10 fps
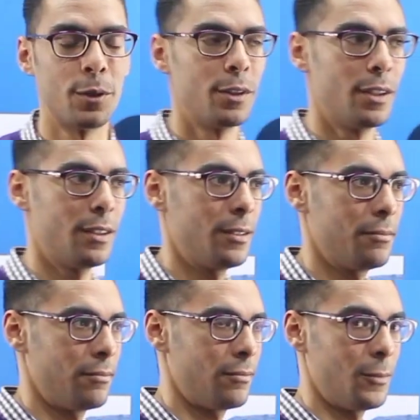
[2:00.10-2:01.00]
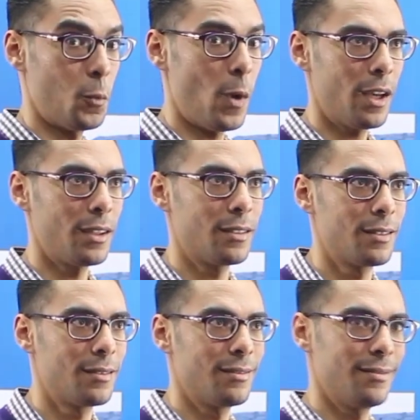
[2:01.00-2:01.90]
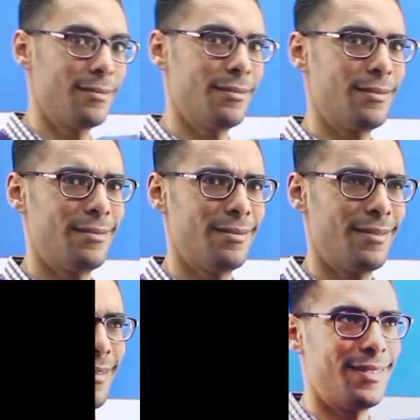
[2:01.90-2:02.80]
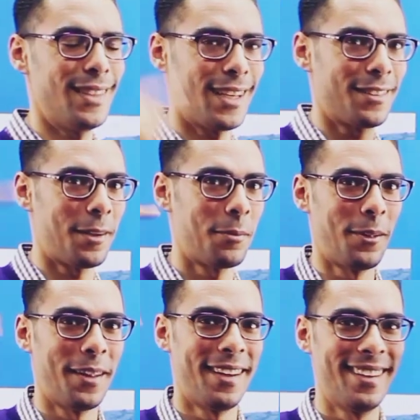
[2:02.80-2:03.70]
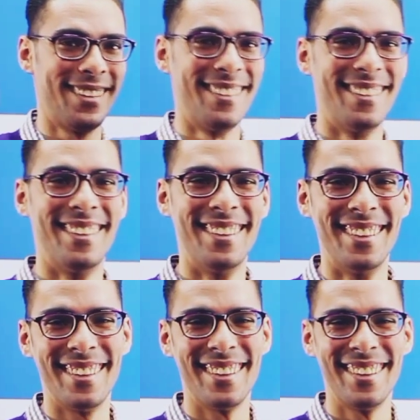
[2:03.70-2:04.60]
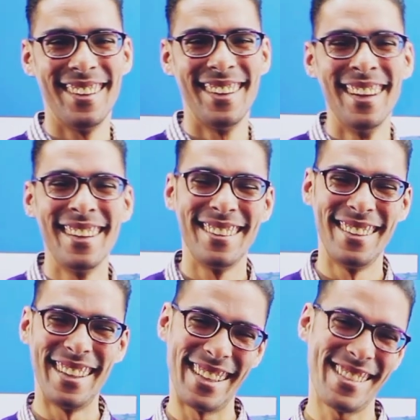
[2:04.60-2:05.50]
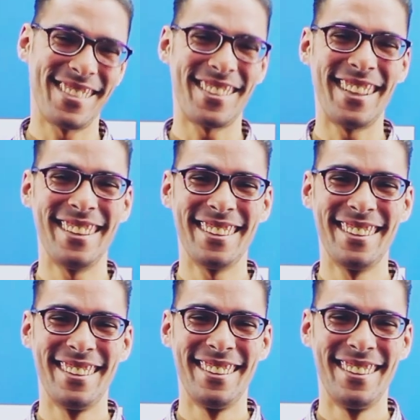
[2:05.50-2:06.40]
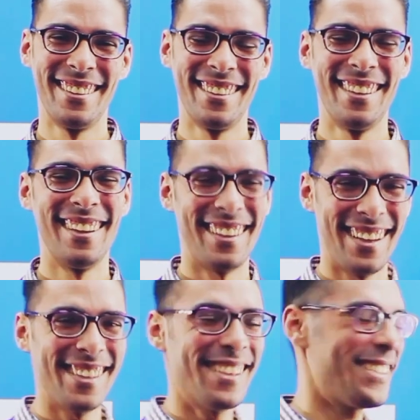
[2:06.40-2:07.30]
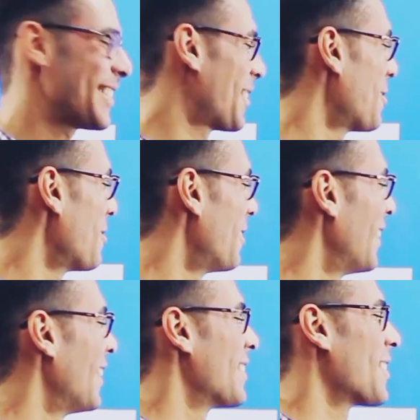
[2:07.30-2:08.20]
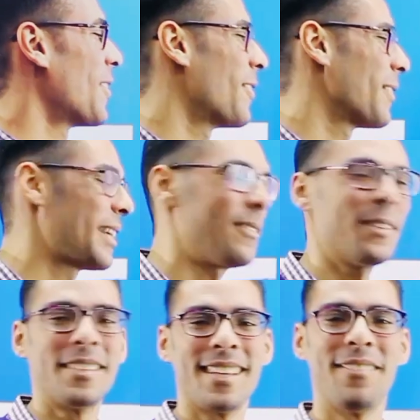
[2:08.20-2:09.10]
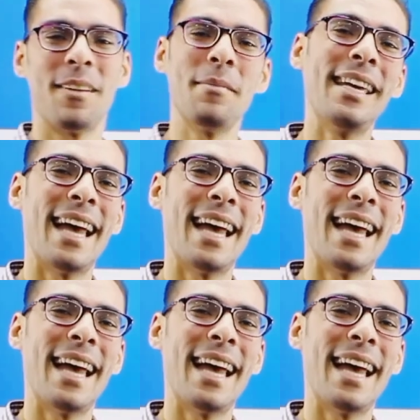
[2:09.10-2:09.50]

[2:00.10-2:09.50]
fur. White. Take a time to think. Did you catch it right? I guess so. So give yourself a big